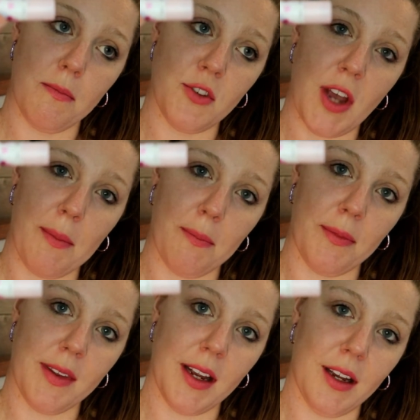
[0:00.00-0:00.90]

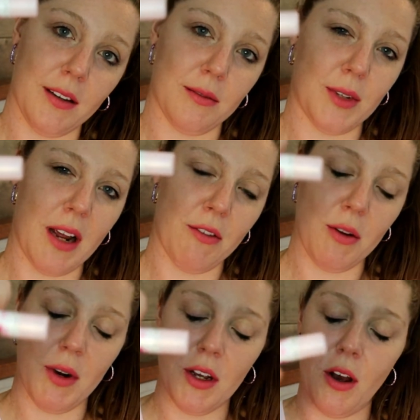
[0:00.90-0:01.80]
chapstick, whatever
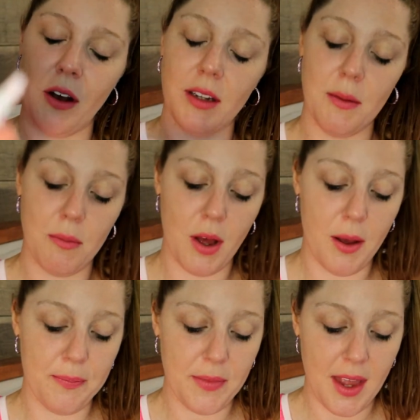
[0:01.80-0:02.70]
you want to call it, lip
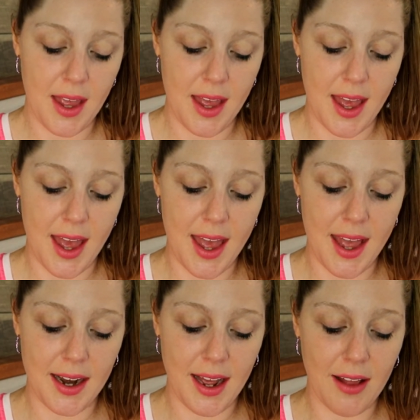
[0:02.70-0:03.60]
balm.
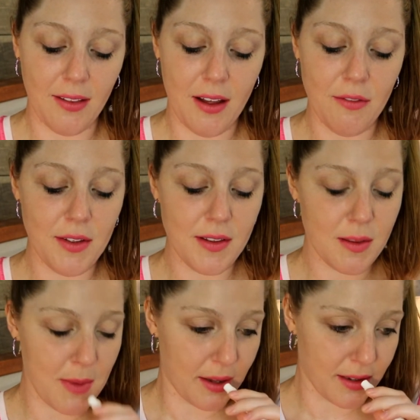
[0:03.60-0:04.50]
And I love the
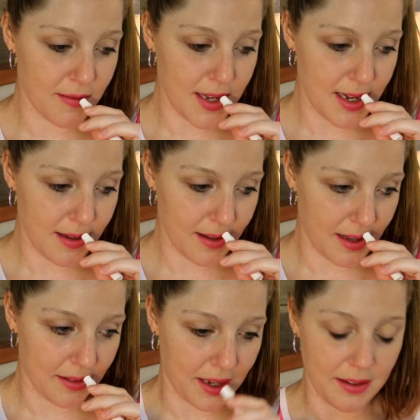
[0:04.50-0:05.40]
smell of these
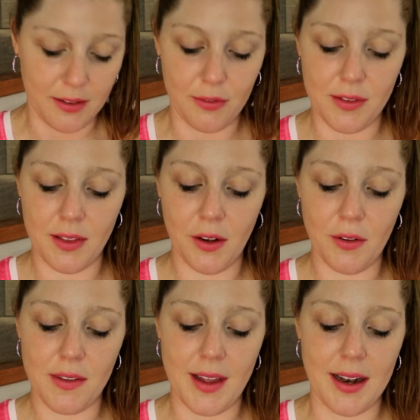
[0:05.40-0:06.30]
and like the little
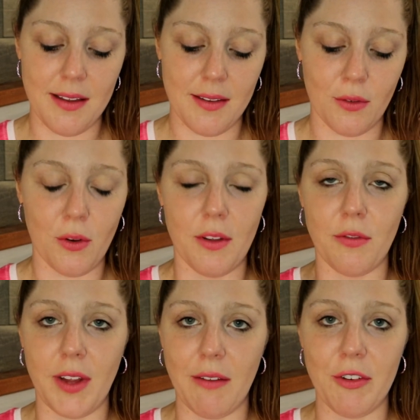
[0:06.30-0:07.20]
scents or the
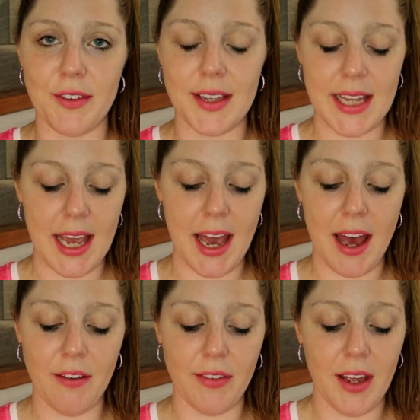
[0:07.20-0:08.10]
flavors that they
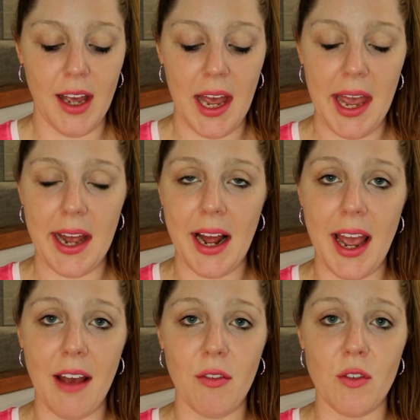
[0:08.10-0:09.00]
have. And I
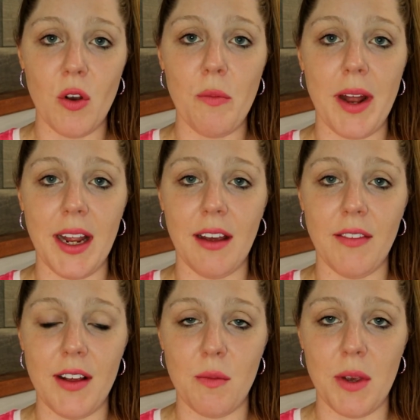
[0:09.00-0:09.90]
have so many of
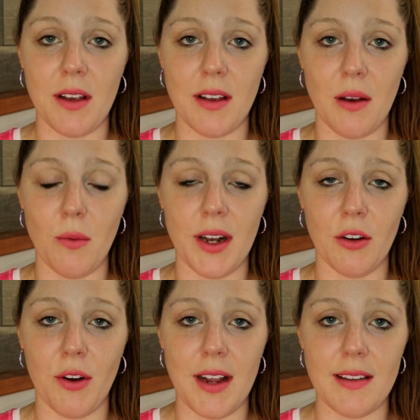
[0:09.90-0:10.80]
these because I went
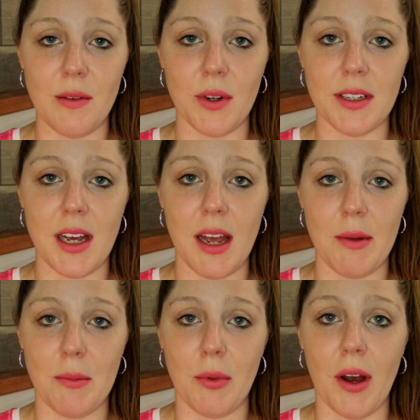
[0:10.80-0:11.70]
crazy one time
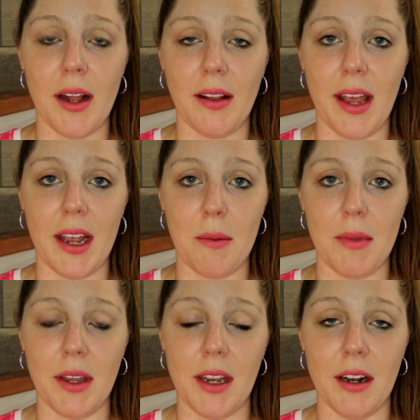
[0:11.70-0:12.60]
and bought like a
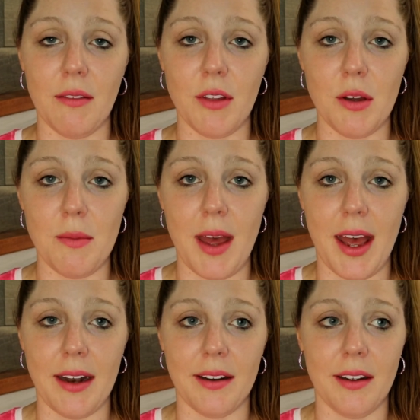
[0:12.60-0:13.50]
million of them
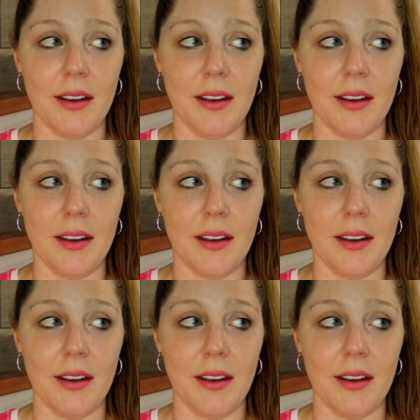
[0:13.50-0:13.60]
at